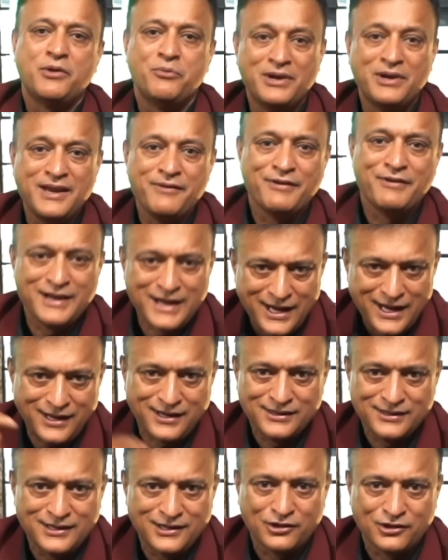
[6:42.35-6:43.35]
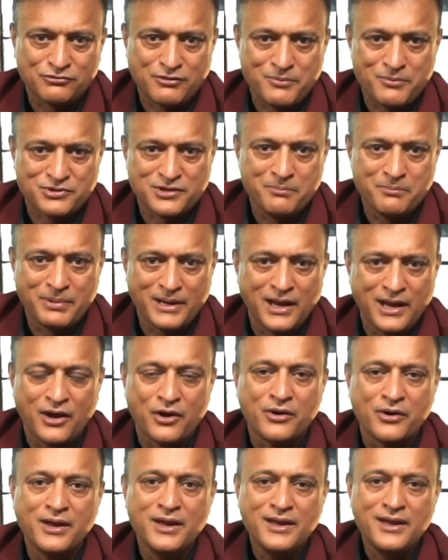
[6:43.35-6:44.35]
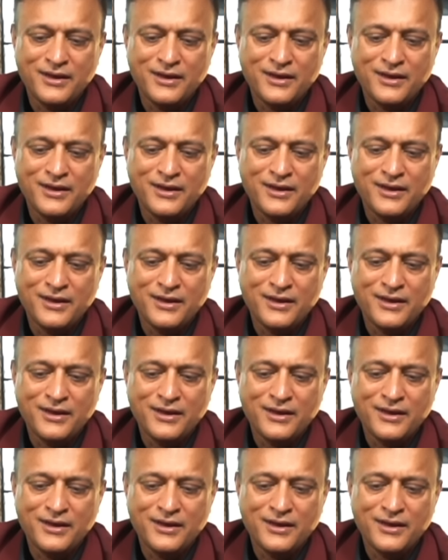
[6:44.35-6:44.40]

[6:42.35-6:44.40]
We'll leave a link in the description below.